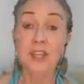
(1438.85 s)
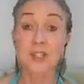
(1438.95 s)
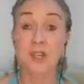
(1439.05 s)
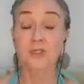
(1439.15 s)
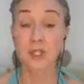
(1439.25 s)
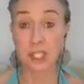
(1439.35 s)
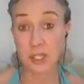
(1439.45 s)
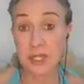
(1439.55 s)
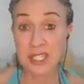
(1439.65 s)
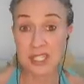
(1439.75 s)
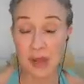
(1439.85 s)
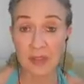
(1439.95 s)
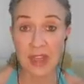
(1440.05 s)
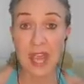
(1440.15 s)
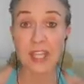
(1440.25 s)
So if you're curious
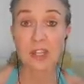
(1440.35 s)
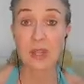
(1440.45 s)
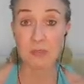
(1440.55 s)
about that, you can